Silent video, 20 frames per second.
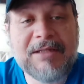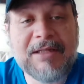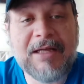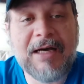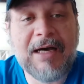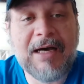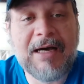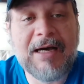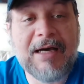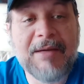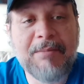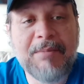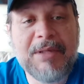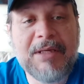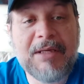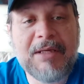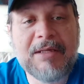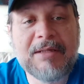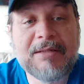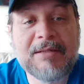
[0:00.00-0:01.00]
to the high
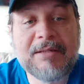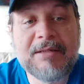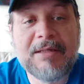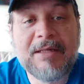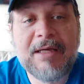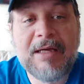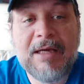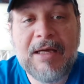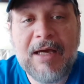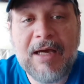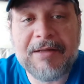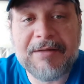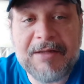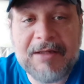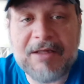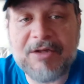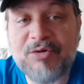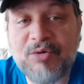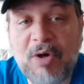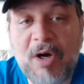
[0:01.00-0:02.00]
peaks, and
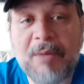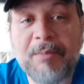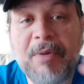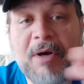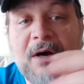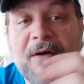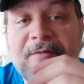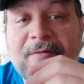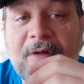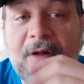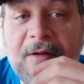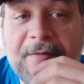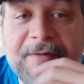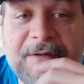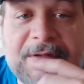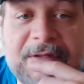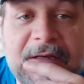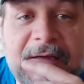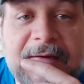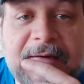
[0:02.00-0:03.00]
then they drop off all
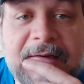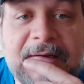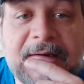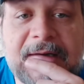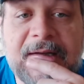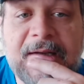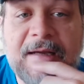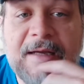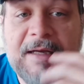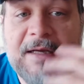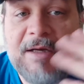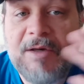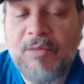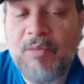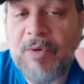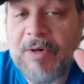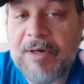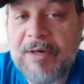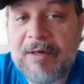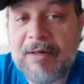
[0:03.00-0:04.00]
of a sudden,
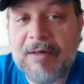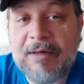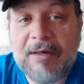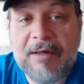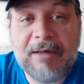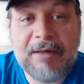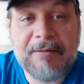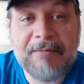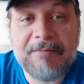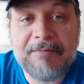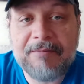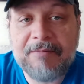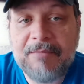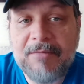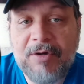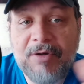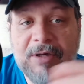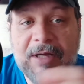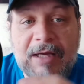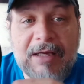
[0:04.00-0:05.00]
where
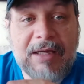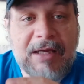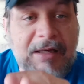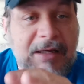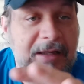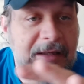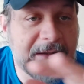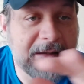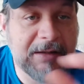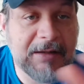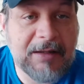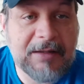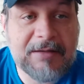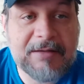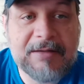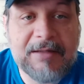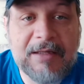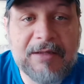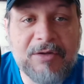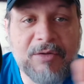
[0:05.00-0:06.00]
you're not getting the
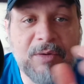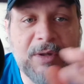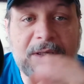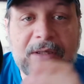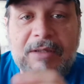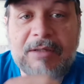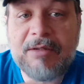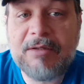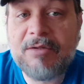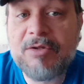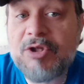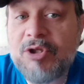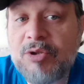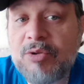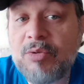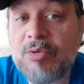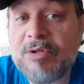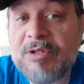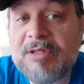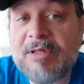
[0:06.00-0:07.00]
extenuated
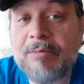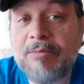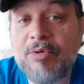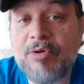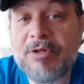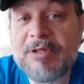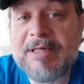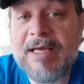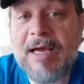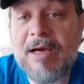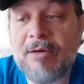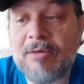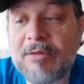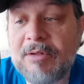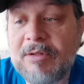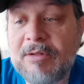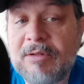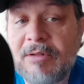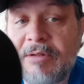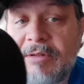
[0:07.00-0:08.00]
true cymbal
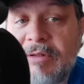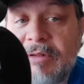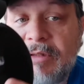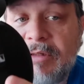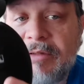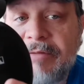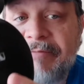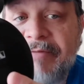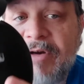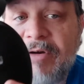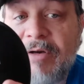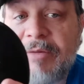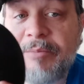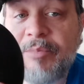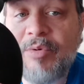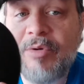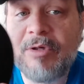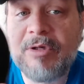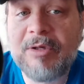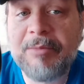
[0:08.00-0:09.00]
sound. Very
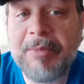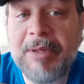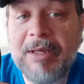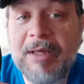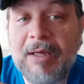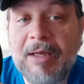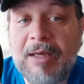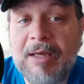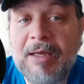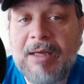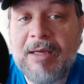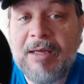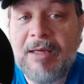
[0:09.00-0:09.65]
important to me.